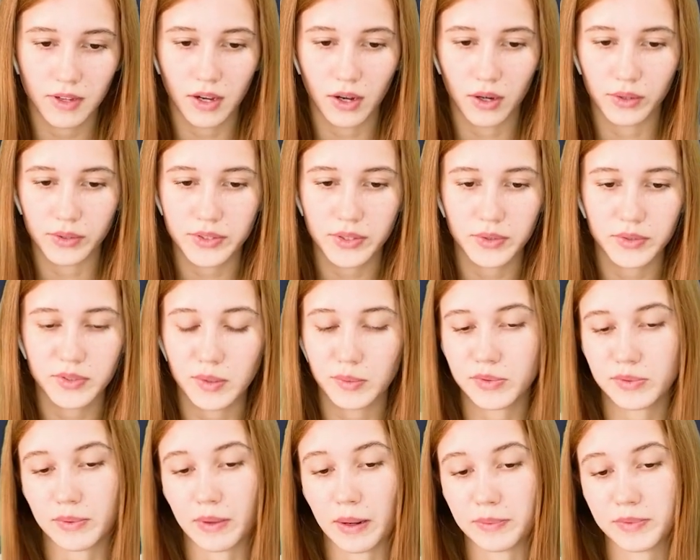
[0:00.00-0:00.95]
Also
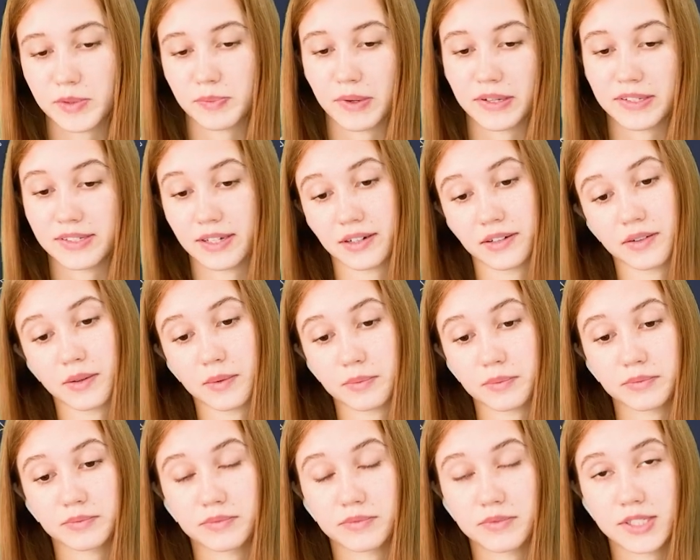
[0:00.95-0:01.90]
subscribe to my
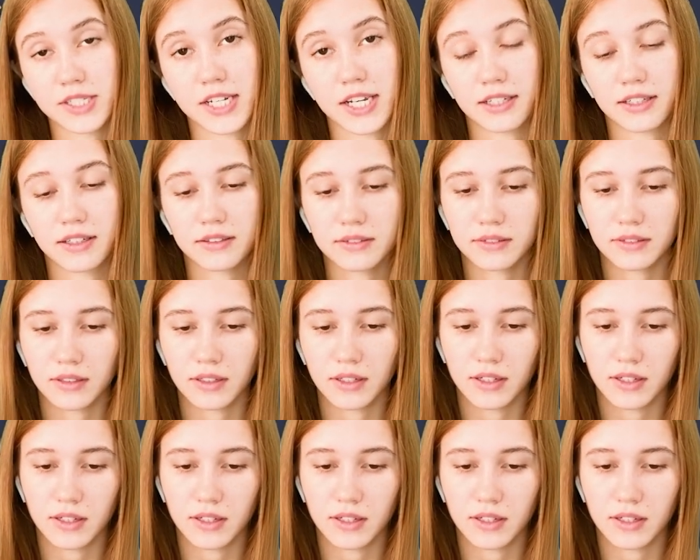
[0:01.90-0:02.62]
Telegram channel.